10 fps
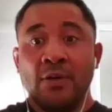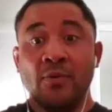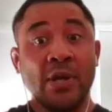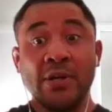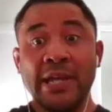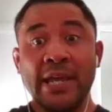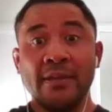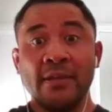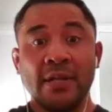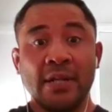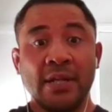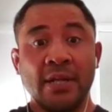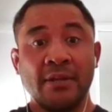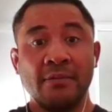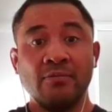we only had,
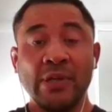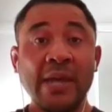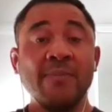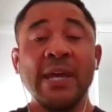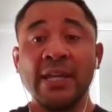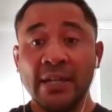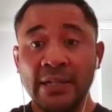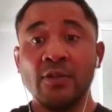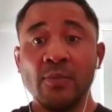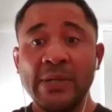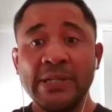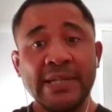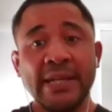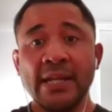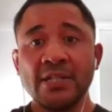we came back in a little bit of
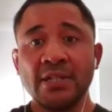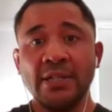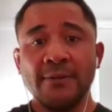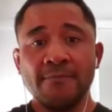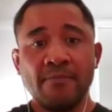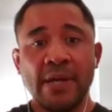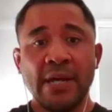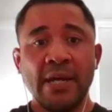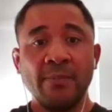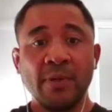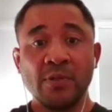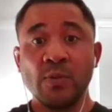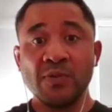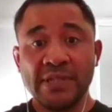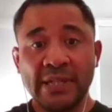debt actually, because
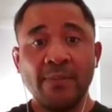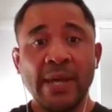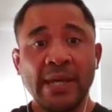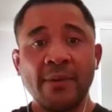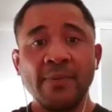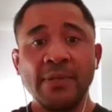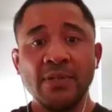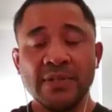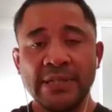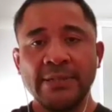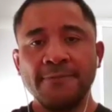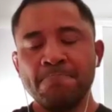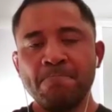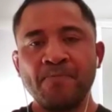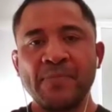we were setting back up in New Zealand.
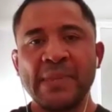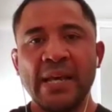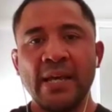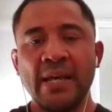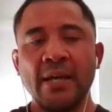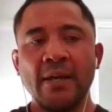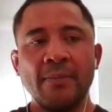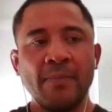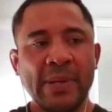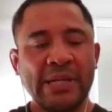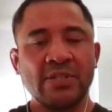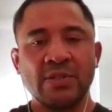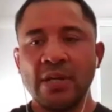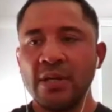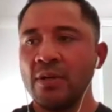But
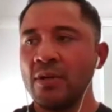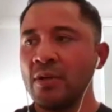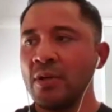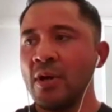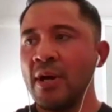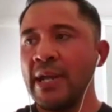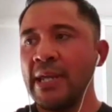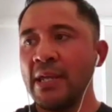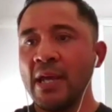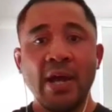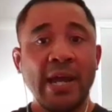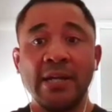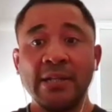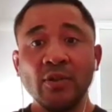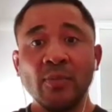I had
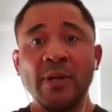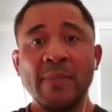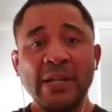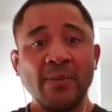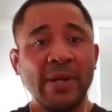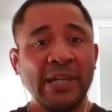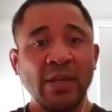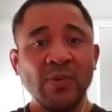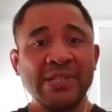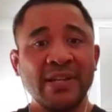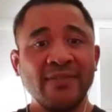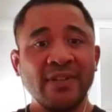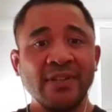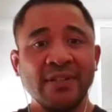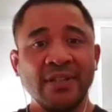a little bit of money in my KiwiSaver,